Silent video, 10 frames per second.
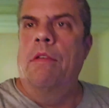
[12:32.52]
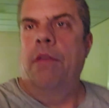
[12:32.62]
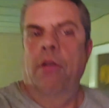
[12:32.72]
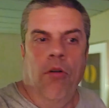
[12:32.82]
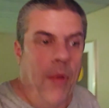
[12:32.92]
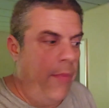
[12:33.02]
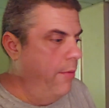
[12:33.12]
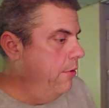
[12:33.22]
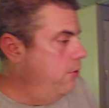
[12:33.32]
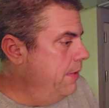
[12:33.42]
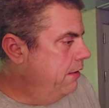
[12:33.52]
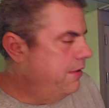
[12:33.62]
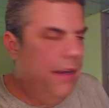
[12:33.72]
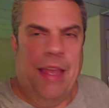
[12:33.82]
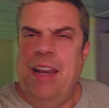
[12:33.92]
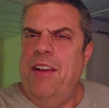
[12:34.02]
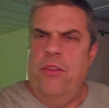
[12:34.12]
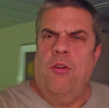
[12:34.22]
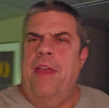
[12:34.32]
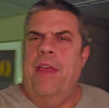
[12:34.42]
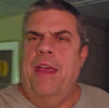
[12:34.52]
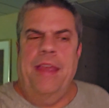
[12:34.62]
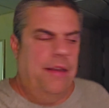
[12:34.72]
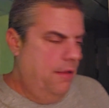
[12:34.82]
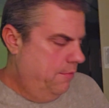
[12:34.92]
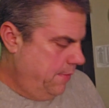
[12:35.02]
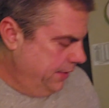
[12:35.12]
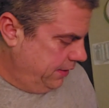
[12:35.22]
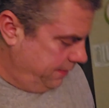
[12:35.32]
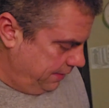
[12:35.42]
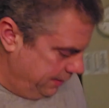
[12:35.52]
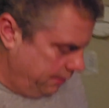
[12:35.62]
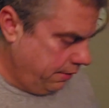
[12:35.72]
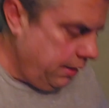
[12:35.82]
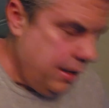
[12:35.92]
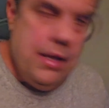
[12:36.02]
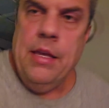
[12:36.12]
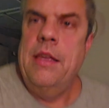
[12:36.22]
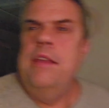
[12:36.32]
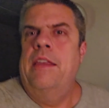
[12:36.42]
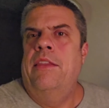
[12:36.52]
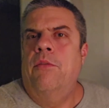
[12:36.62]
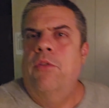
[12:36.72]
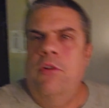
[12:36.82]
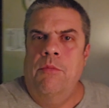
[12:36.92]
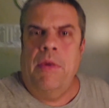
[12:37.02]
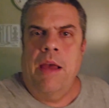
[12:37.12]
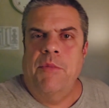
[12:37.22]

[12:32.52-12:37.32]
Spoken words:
So I'm up in my room here tonight, and a normal night, I might just sit here in the room.